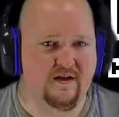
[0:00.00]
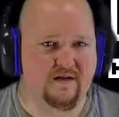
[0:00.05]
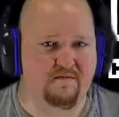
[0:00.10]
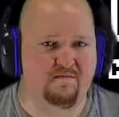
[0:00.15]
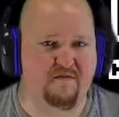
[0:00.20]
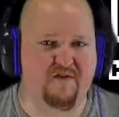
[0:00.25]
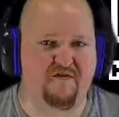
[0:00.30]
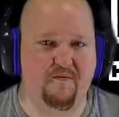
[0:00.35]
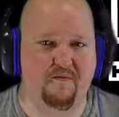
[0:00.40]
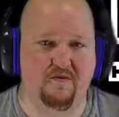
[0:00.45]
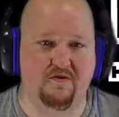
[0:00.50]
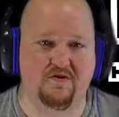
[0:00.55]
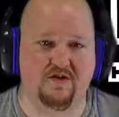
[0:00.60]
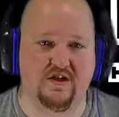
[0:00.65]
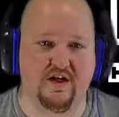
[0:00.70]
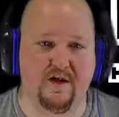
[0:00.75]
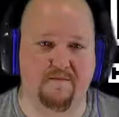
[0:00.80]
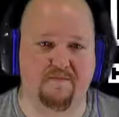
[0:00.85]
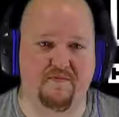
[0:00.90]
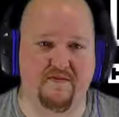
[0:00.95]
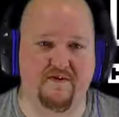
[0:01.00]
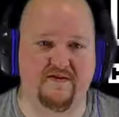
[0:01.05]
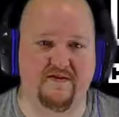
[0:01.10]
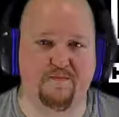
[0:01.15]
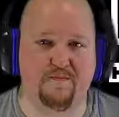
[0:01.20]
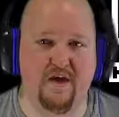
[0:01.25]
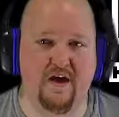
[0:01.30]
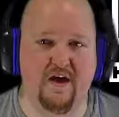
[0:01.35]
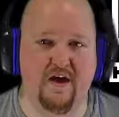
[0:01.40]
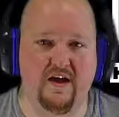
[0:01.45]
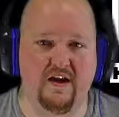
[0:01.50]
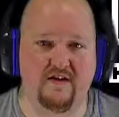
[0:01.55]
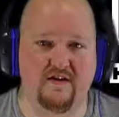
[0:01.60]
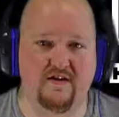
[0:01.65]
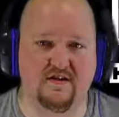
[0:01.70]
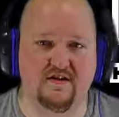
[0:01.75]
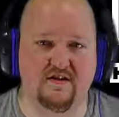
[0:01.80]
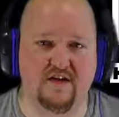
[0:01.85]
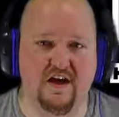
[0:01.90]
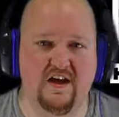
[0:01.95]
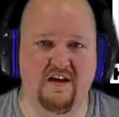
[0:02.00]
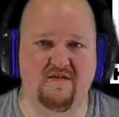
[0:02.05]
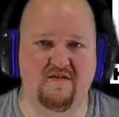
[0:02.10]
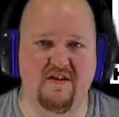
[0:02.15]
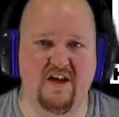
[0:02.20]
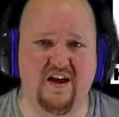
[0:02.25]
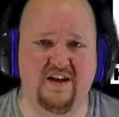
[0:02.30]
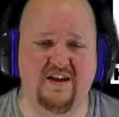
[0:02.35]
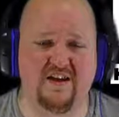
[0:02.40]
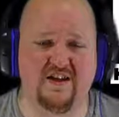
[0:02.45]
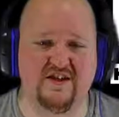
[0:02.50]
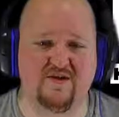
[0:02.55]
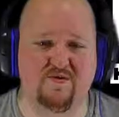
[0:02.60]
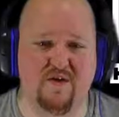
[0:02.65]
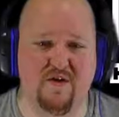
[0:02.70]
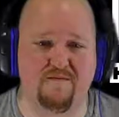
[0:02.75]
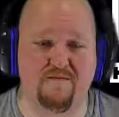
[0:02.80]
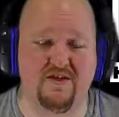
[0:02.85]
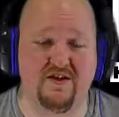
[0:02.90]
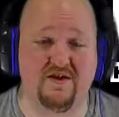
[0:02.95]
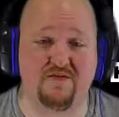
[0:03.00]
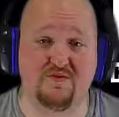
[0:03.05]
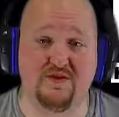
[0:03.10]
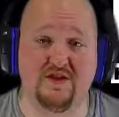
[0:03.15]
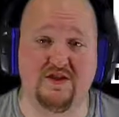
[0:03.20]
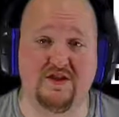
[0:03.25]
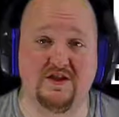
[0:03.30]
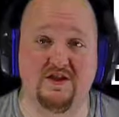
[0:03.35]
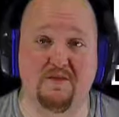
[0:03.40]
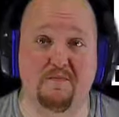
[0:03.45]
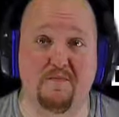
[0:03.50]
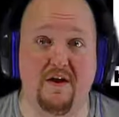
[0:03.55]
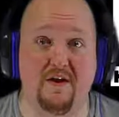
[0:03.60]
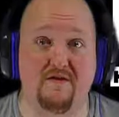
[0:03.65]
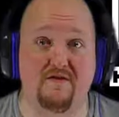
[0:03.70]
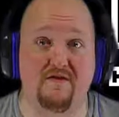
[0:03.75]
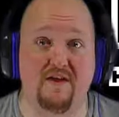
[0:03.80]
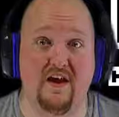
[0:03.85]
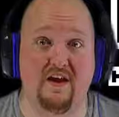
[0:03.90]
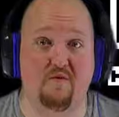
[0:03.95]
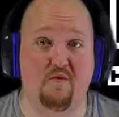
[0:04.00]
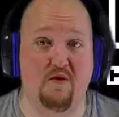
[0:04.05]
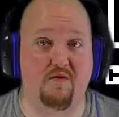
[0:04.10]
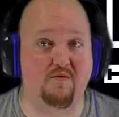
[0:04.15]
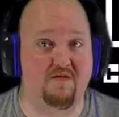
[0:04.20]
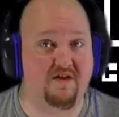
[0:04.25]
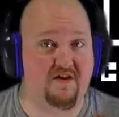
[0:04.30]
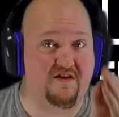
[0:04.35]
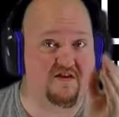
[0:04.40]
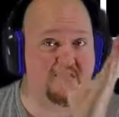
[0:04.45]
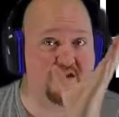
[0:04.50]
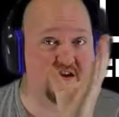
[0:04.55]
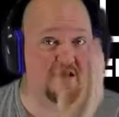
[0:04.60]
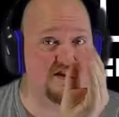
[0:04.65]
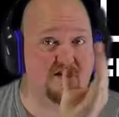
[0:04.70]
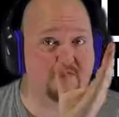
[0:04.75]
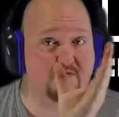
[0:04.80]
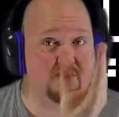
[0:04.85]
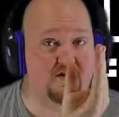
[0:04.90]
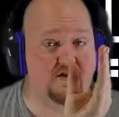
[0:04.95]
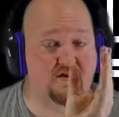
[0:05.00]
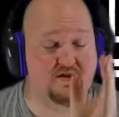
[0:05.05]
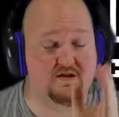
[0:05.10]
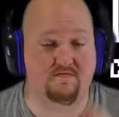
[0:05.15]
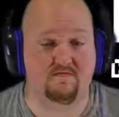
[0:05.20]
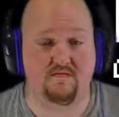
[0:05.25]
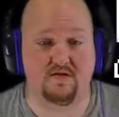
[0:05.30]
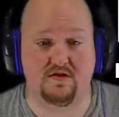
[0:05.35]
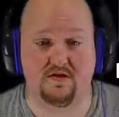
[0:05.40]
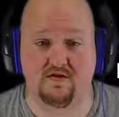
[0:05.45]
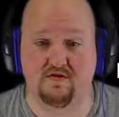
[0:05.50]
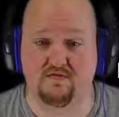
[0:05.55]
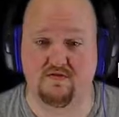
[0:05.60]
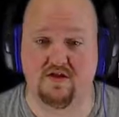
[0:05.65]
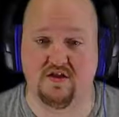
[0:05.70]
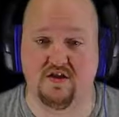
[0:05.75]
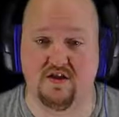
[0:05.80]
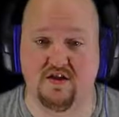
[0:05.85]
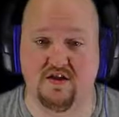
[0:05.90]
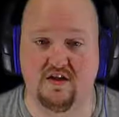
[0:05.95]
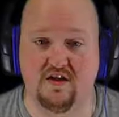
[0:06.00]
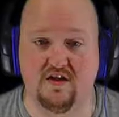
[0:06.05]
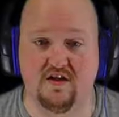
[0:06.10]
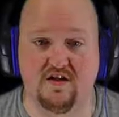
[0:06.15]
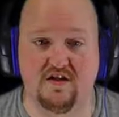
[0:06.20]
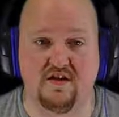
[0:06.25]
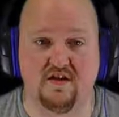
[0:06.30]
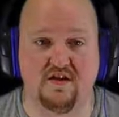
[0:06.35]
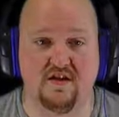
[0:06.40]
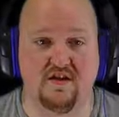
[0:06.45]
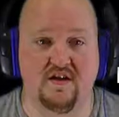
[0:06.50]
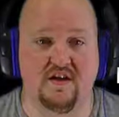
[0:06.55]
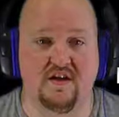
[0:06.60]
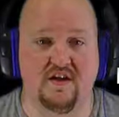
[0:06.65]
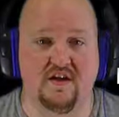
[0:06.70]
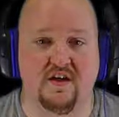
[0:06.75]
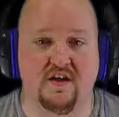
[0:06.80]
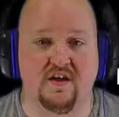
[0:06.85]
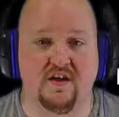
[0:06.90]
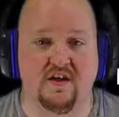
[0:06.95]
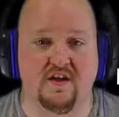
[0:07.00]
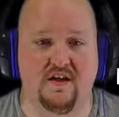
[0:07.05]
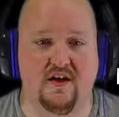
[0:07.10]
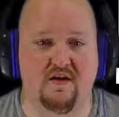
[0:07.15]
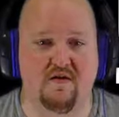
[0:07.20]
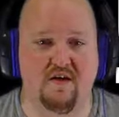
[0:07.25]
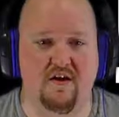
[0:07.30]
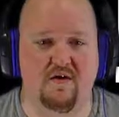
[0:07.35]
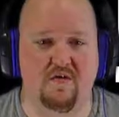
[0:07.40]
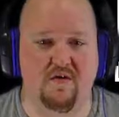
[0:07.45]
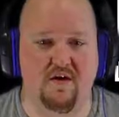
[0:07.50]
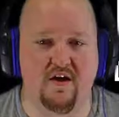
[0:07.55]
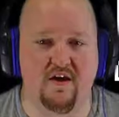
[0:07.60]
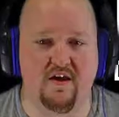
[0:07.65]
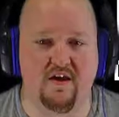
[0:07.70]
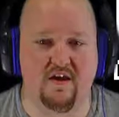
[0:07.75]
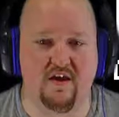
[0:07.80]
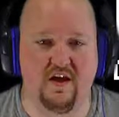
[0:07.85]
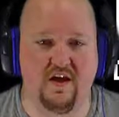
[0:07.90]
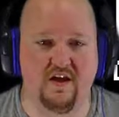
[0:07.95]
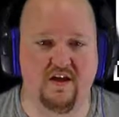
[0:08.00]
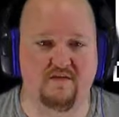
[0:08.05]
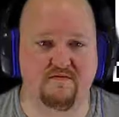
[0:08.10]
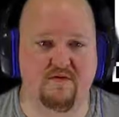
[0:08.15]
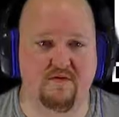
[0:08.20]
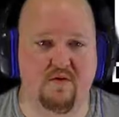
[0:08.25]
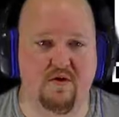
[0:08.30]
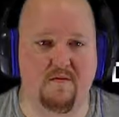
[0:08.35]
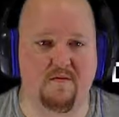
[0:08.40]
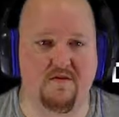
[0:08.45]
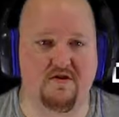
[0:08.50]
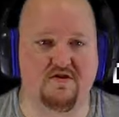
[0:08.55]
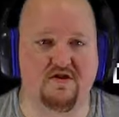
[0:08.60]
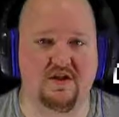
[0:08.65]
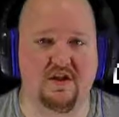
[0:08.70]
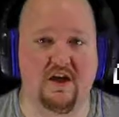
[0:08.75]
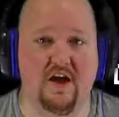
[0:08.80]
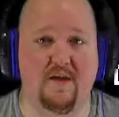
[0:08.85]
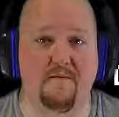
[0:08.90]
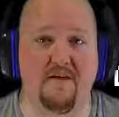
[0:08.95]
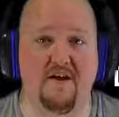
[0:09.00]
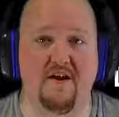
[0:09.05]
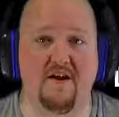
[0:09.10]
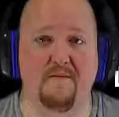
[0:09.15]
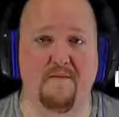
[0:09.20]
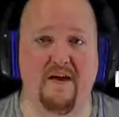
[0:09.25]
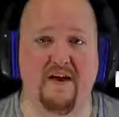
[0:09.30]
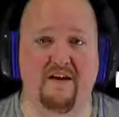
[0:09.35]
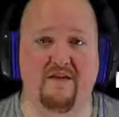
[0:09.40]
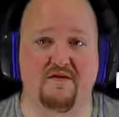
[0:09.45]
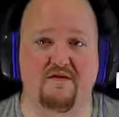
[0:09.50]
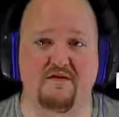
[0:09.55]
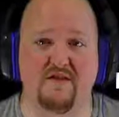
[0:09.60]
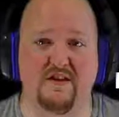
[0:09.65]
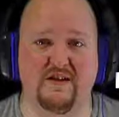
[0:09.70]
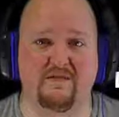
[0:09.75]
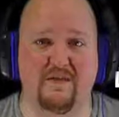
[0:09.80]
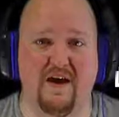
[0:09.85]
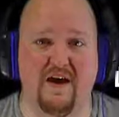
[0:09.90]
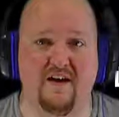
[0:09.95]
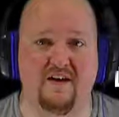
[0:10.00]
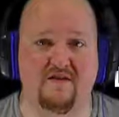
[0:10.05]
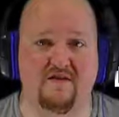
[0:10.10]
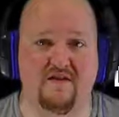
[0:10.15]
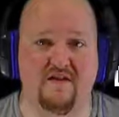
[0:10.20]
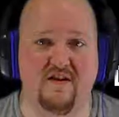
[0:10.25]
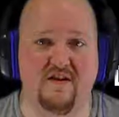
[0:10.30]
Buffet boards a couple of spiders. I don't like this one, but this one's still better than that one with the thing at the bottom. Oh my god. No, I don't want any items. I want a mercy. I might not make it through this battle.